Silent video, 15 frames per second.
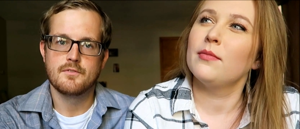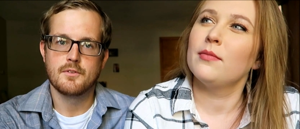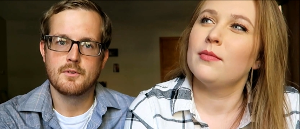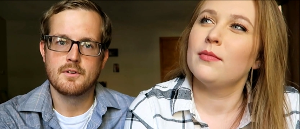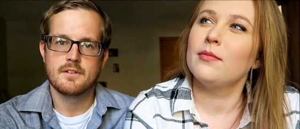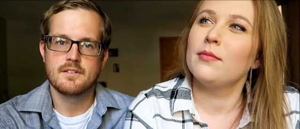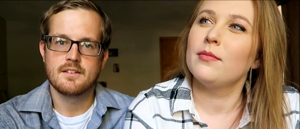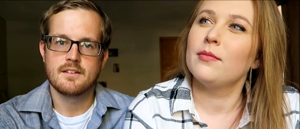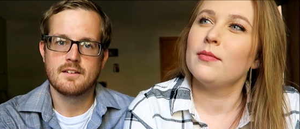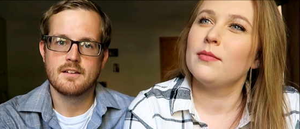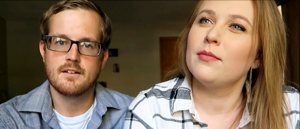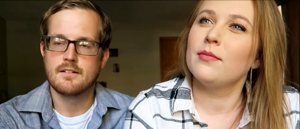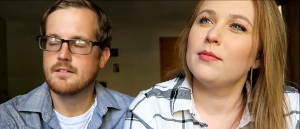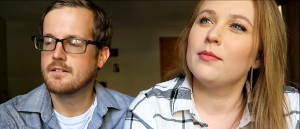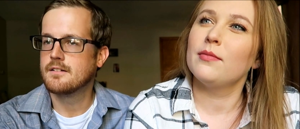Speaker 1: Florentine?
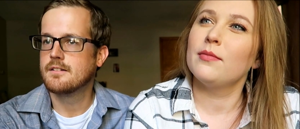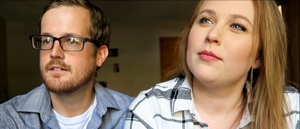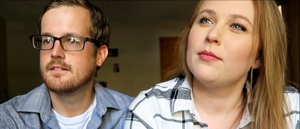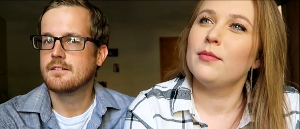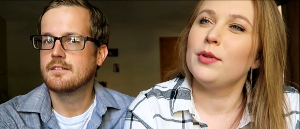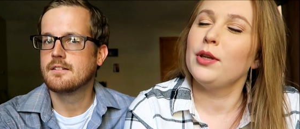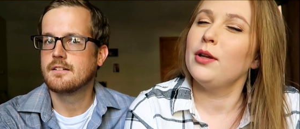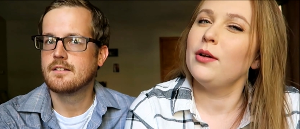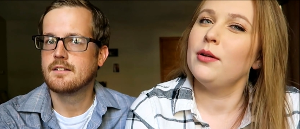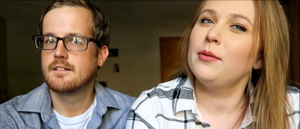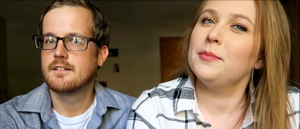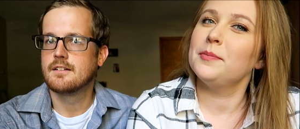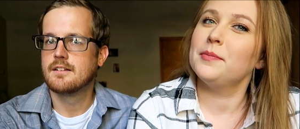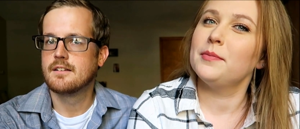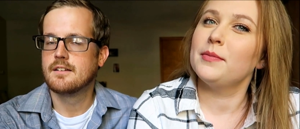No.
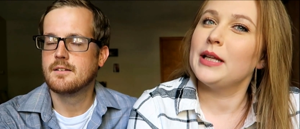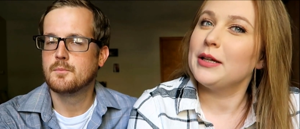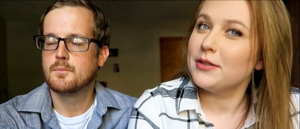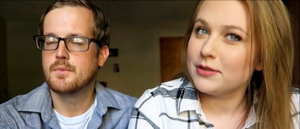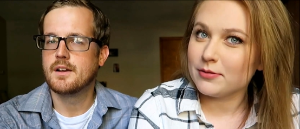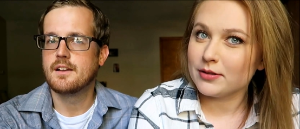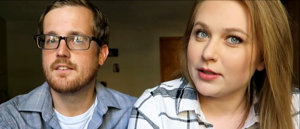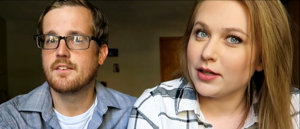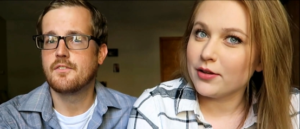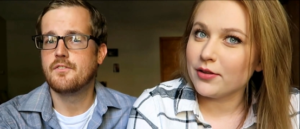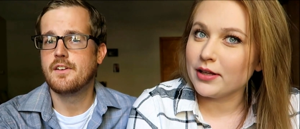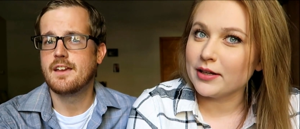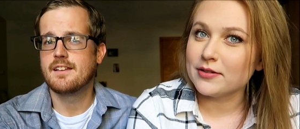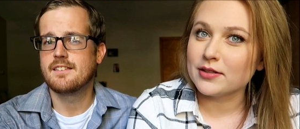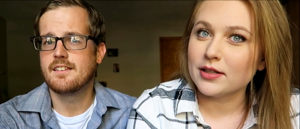
Speaker 2: No. That
Speaker 1: was but it's a
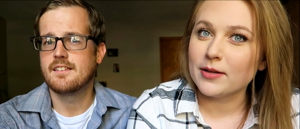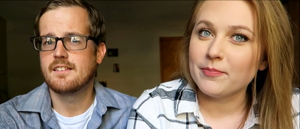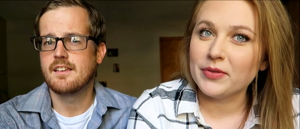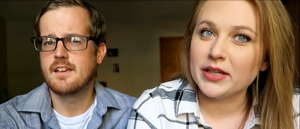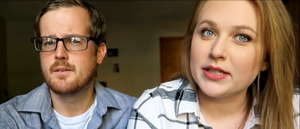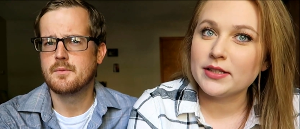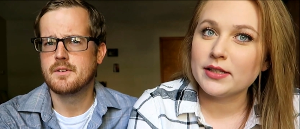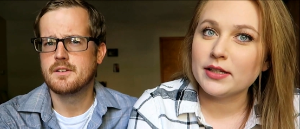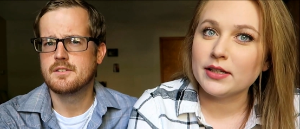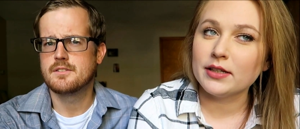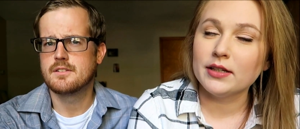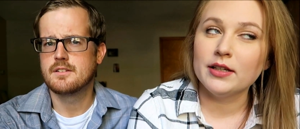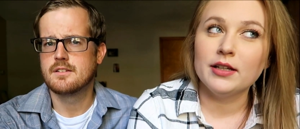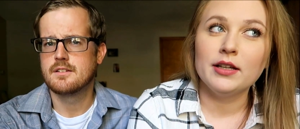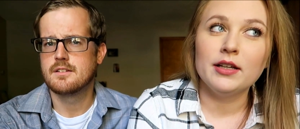fancy sandwich.
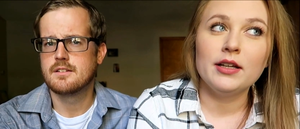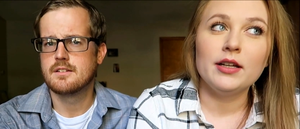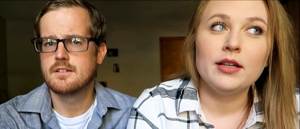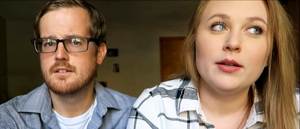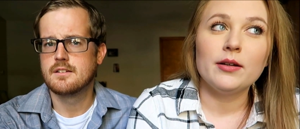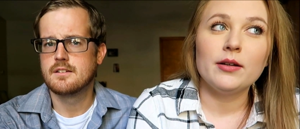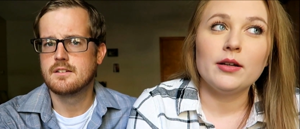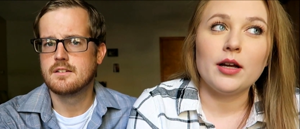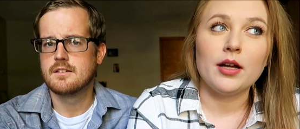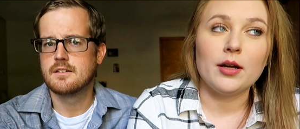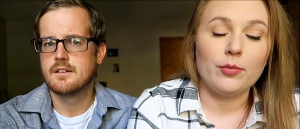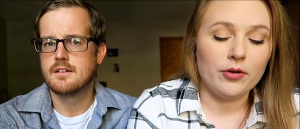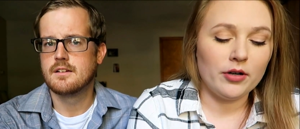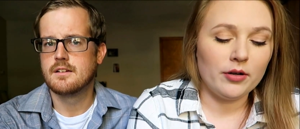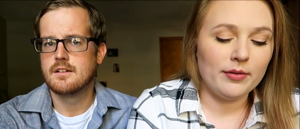It's
Speaker 2: a uh,
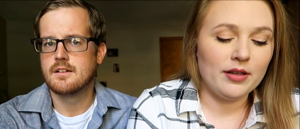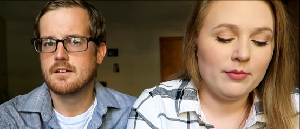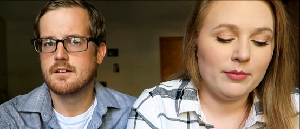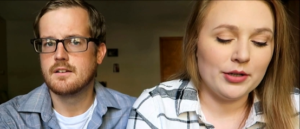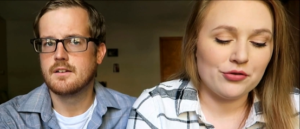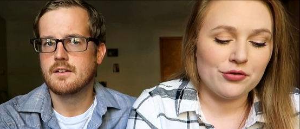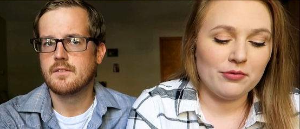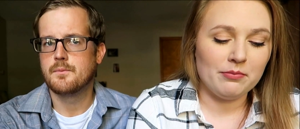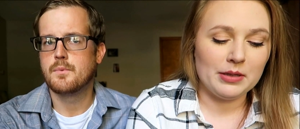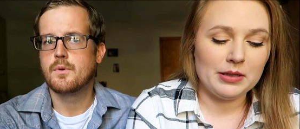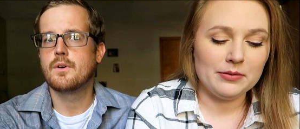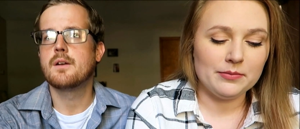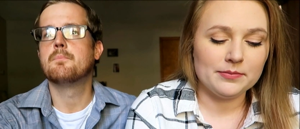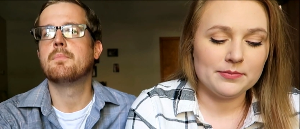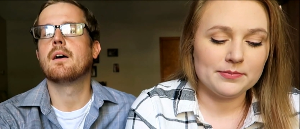portobello mushroom
Speaker 1: melt.
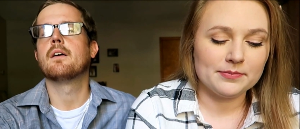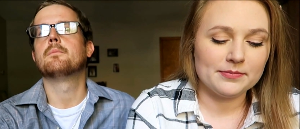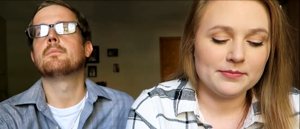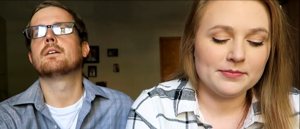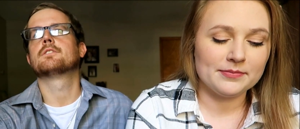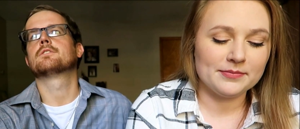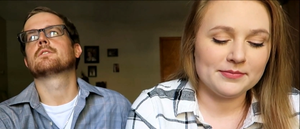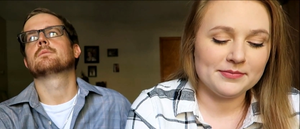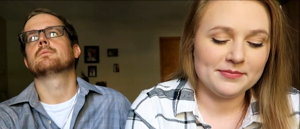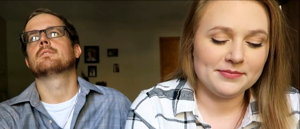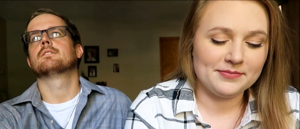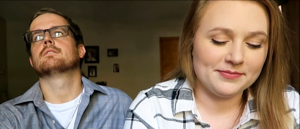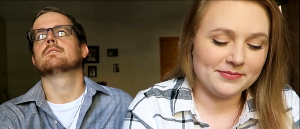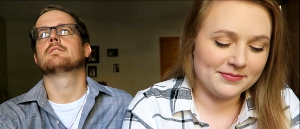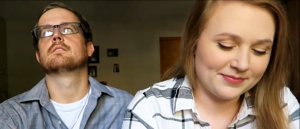Portobello mushroom
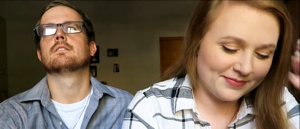melt.